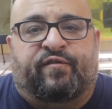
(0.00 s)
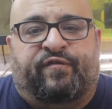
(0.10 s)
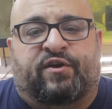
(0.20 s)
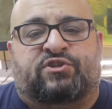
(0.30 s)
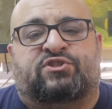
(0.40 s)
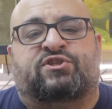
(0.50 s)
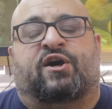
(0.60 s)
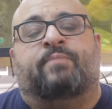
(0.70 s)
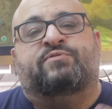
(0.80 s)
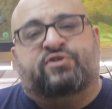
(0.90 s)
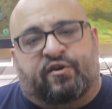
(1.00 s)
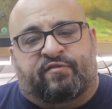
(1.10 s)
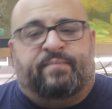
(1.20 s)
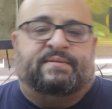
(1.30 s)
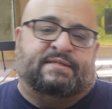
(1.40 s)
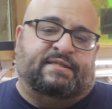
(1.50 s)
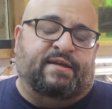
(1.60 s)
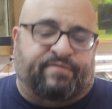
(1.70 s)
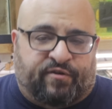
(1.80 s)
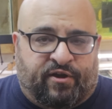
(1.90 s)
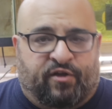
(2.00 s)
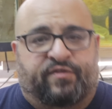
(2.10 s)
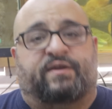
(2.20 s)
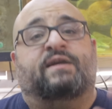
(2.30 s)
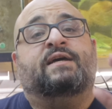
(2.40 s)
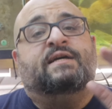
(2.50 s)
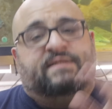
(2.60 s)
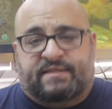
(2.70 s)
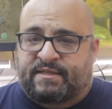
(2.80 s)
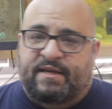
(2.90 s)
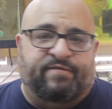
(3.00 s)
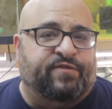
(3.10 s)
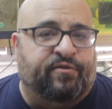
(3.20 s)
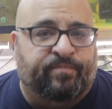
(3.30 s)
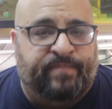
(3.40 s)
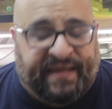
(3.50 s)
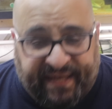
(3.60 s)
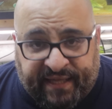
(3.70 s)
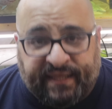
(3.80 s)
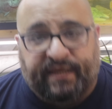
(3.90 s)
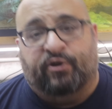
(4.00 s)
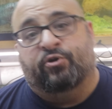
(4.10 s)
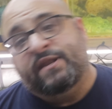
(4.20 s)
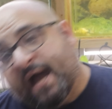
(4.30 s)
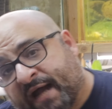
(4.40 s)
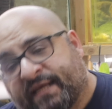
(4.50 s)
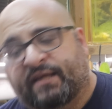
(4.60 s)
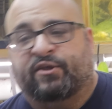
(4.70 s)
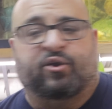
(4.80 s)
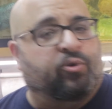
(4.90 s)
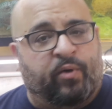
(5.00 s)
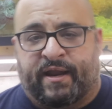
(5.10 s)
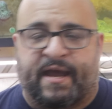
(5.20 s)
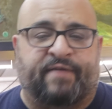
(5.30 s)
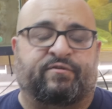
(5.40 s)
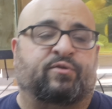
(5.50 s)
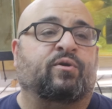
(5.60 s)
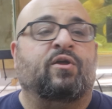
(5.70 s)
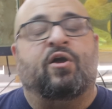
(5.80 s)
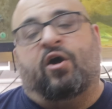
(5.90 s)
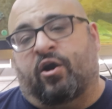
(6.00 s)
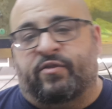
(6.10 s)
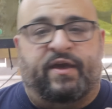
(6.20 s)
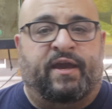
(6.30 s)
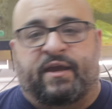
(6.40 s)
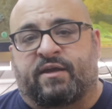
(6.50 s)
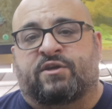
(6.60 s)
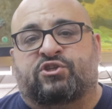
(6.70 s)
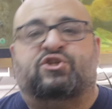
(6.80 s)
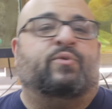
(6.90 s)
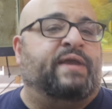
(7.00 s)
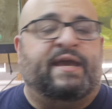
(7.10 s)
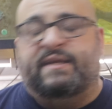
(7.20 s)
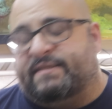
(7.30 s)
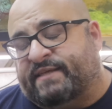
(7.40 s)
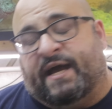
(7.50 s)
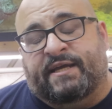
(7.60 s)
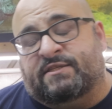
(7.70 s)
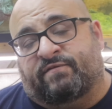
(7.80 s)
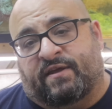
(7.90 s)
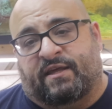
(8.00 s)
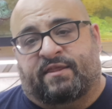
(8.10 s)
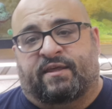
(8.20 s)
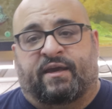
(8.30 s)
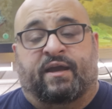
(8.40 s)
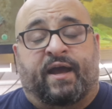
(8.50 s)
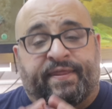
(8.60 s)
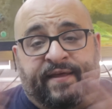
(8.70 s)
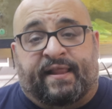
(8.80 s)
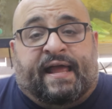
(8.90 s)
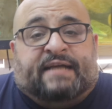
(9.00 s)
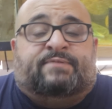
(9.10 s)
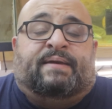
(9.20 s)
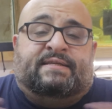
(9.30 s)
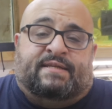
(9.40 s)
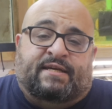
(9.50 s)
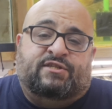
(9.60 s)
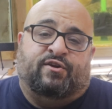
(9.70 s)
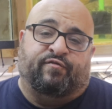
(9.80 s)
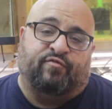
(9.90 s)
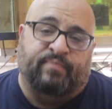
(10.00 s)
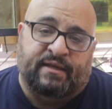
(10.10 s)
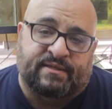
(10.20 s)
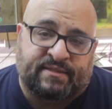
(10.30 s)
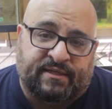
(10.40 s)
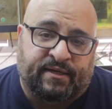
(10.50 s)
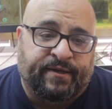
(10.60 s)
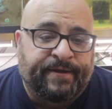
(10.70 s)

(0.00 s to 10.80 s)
the fish, to observe them, to see if they're healthy, to see if they're healing or not healing or what have you. Are they showing any signs of anything? And the glass makes it easier for me to see.